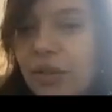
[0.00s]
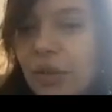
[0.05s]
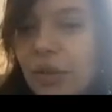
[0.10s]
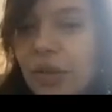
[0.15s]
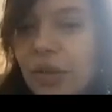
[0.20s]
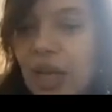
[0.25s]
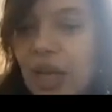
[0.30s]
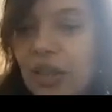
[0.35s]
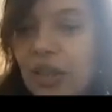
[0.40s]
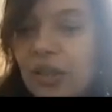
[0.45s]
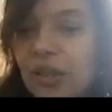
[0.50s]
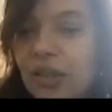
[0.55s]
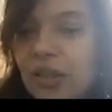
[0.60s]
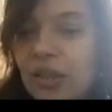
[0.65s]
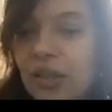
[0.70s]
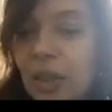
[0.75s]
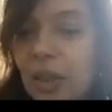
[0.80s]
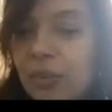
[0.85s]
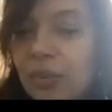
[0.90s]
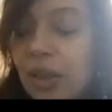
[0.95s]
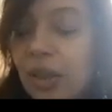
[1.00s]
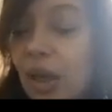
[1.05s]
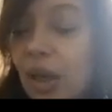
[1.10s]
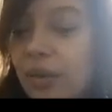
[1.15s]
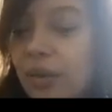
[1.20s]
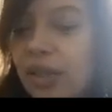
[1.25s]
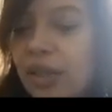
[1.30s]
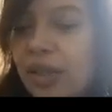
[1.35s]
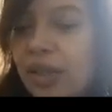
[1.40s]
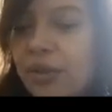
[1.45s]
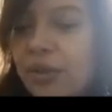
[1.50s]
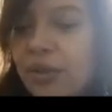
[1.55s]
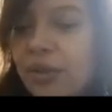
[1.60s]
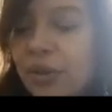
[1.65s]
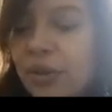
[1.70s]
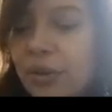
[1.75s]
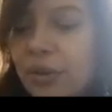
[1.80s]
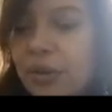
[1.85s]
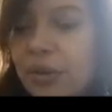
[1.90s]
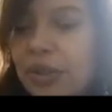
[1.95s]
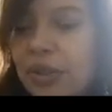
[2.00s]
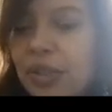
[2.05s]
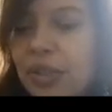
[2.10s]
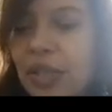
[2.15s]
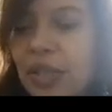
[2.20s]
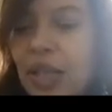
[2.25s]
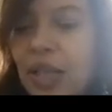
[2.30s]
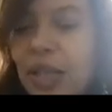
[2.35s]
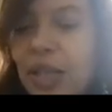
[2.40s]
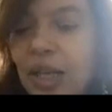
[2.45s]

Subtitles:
so they stopped allowing us to use